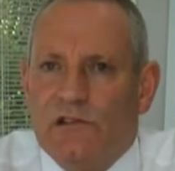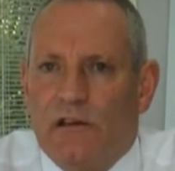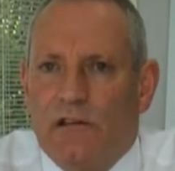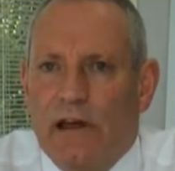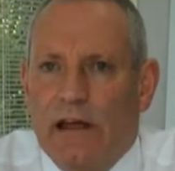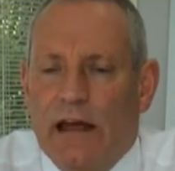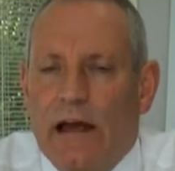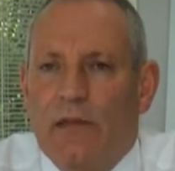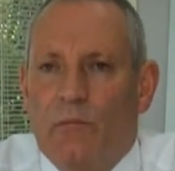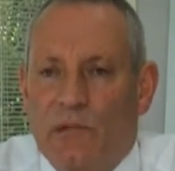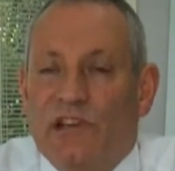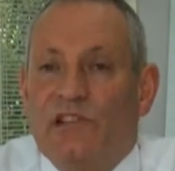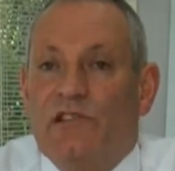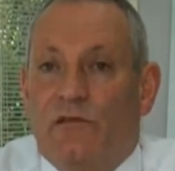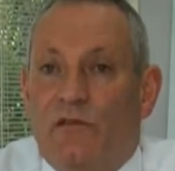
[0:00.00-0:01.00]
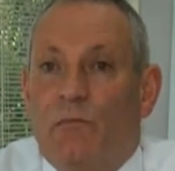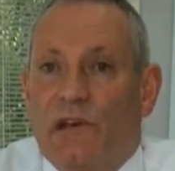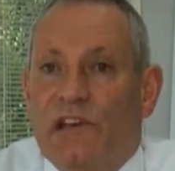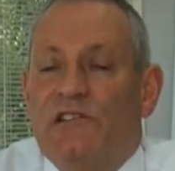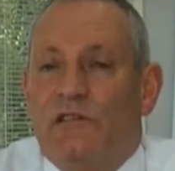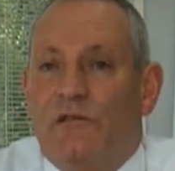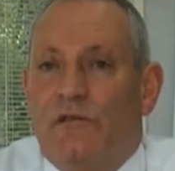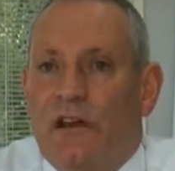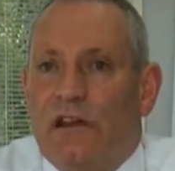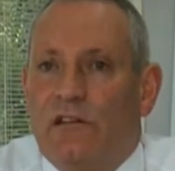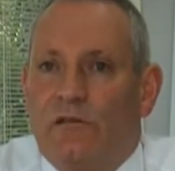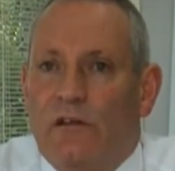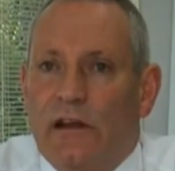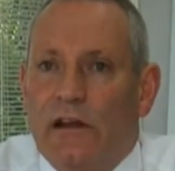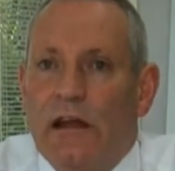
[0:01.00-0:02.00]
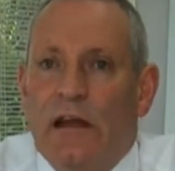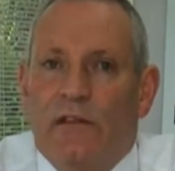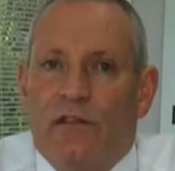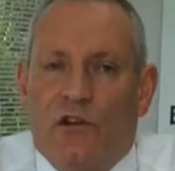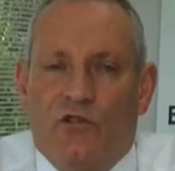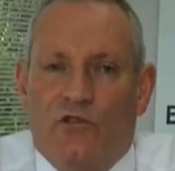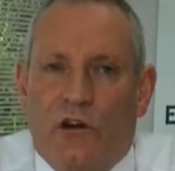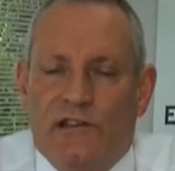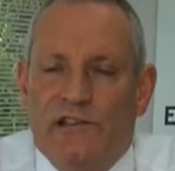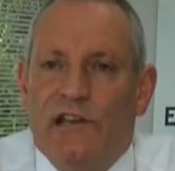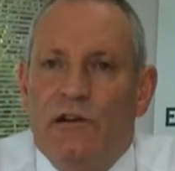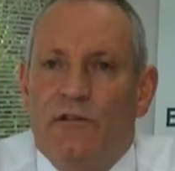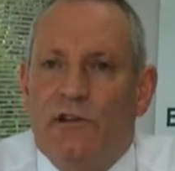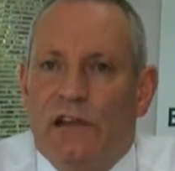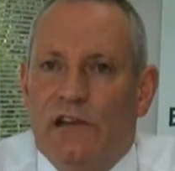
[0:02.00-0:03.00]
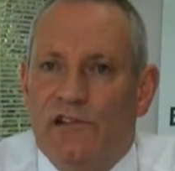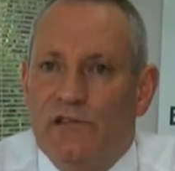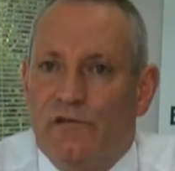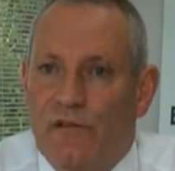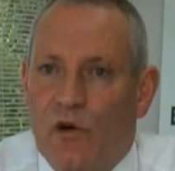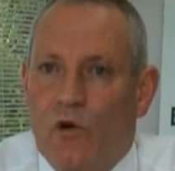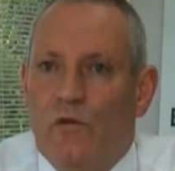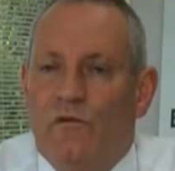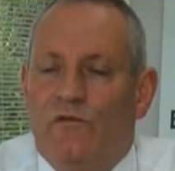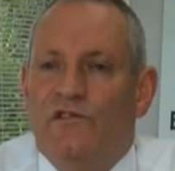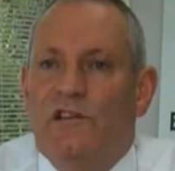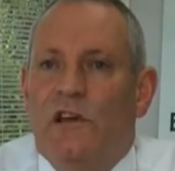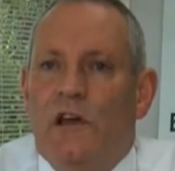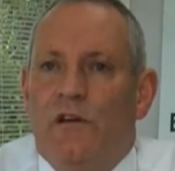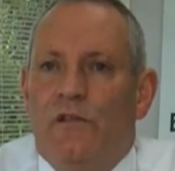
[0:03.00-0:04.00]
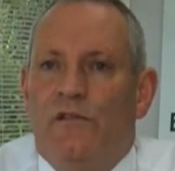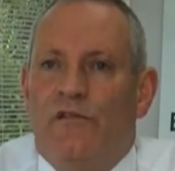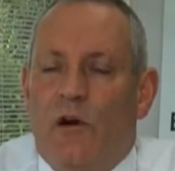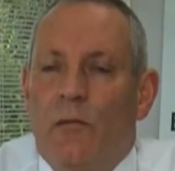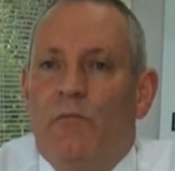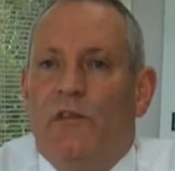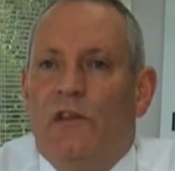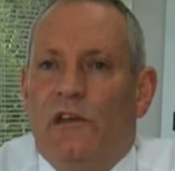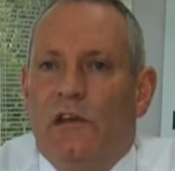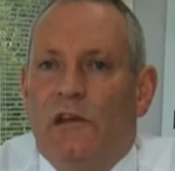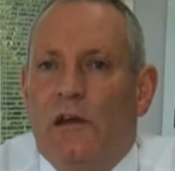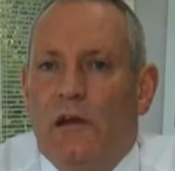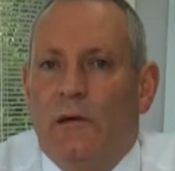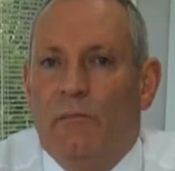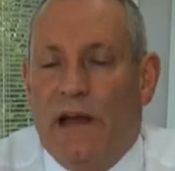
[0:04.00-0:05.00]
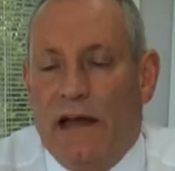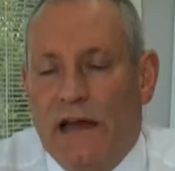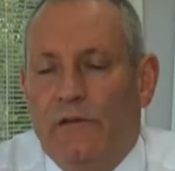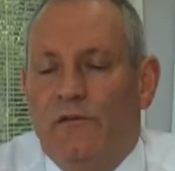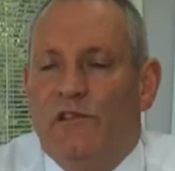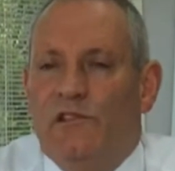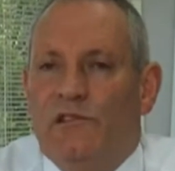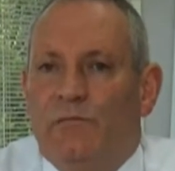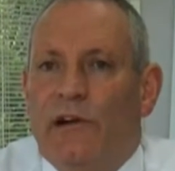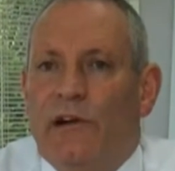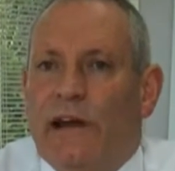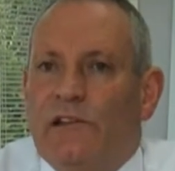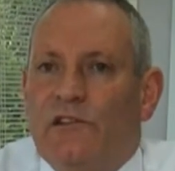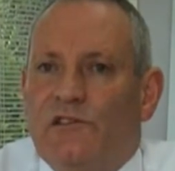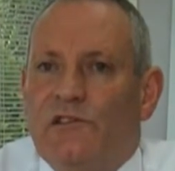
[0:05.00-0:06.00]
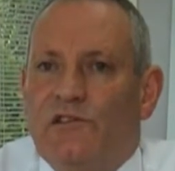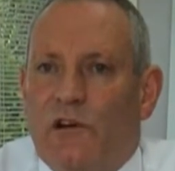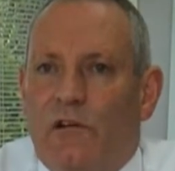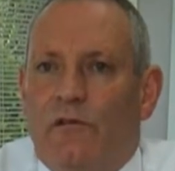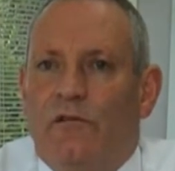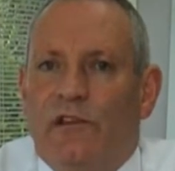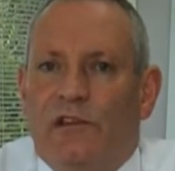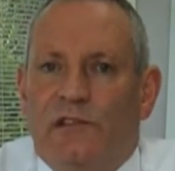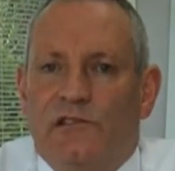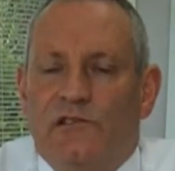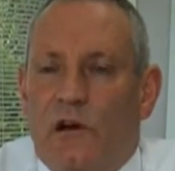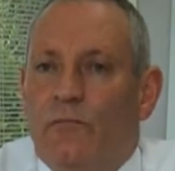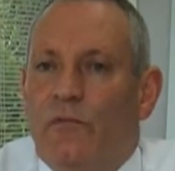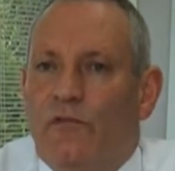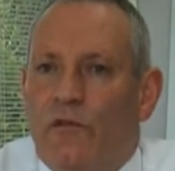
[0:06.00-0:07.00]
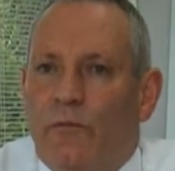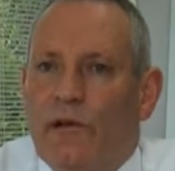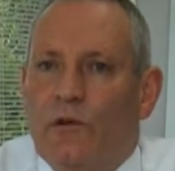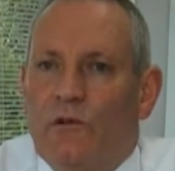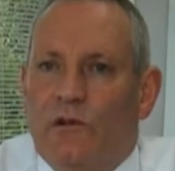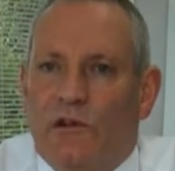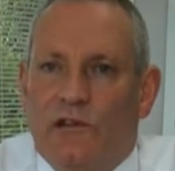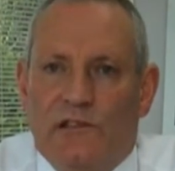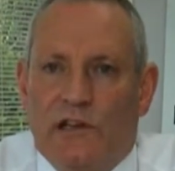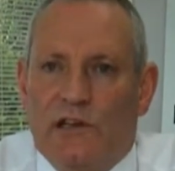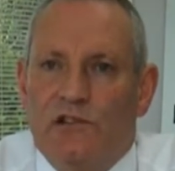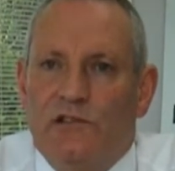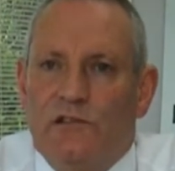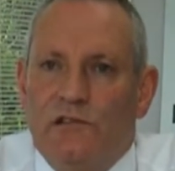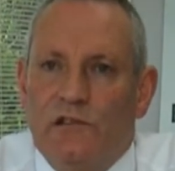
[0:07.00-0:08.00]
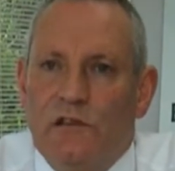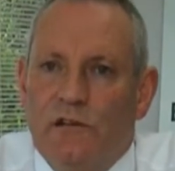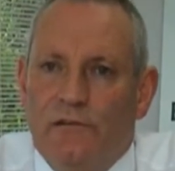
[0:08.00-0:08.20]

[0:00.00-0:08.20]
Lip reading: So they are the best of the best, effectively. The criteria devolves from the behaviours and practices of these top performing organisations.